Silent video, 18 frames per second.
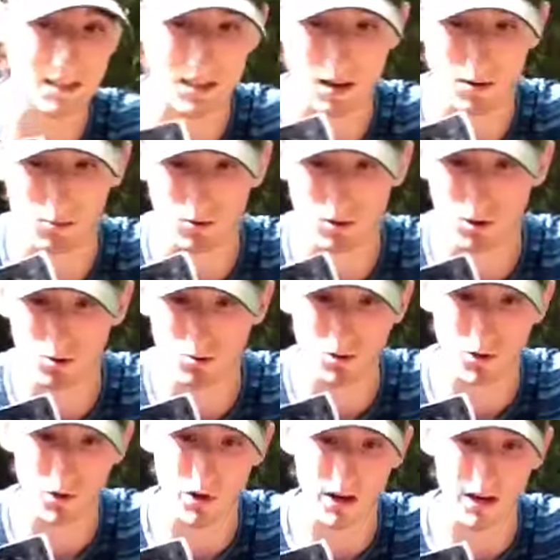come
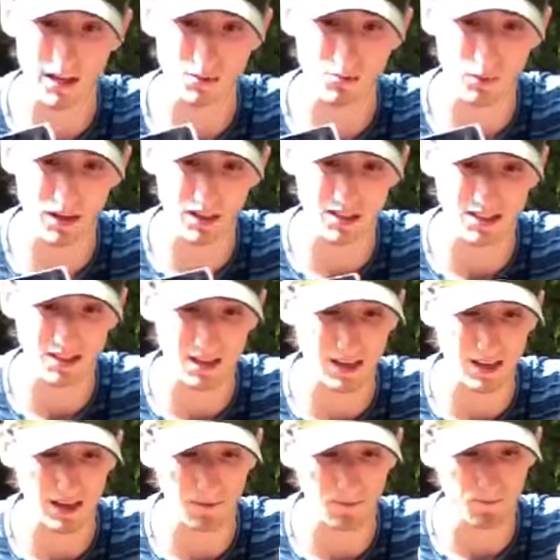close to the next best
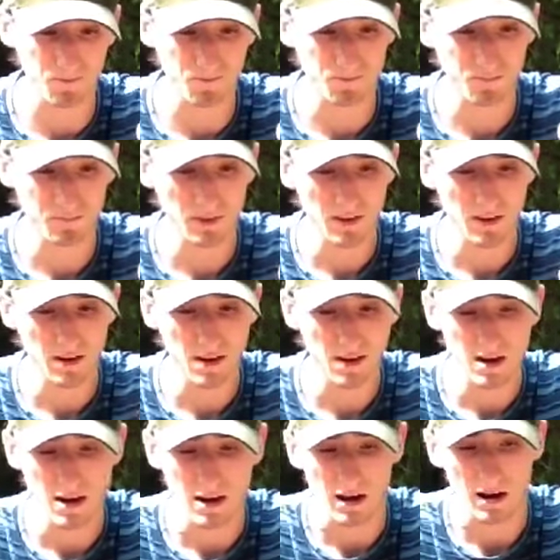thing.
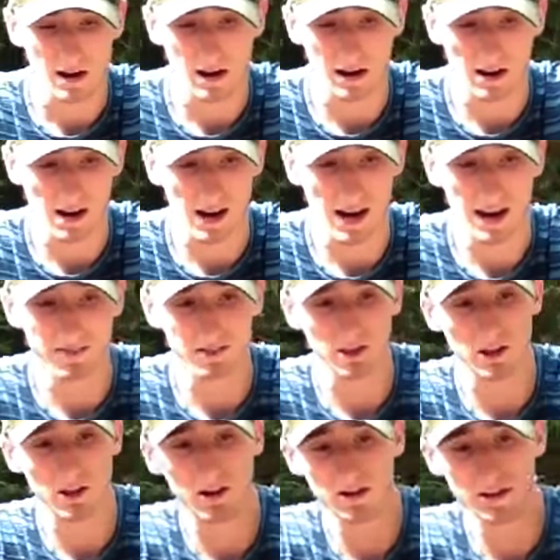I have a
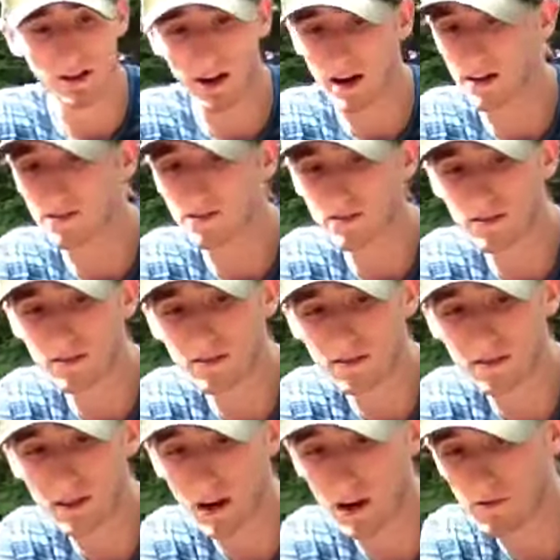long knife
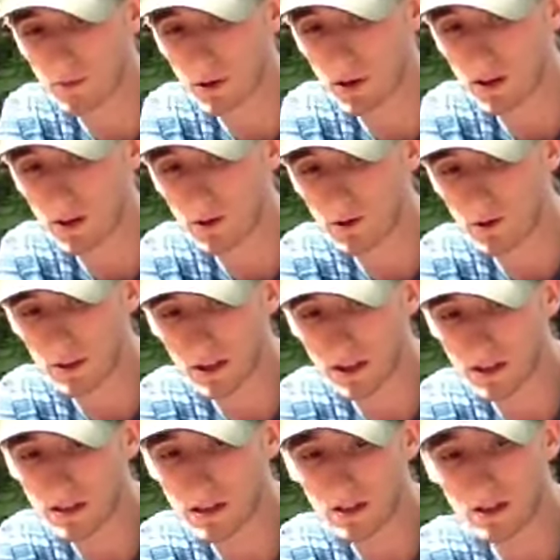that I've been
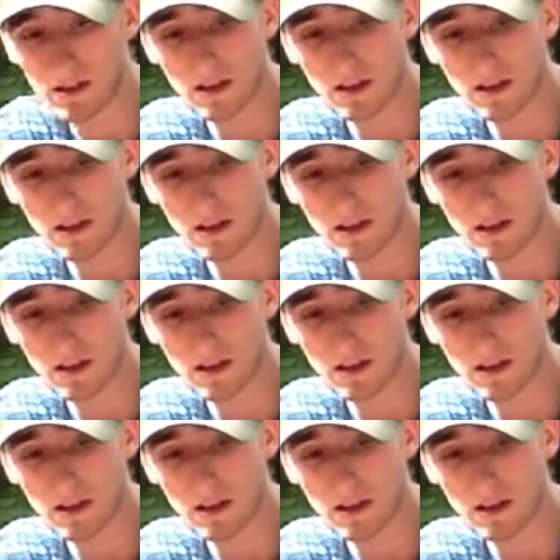using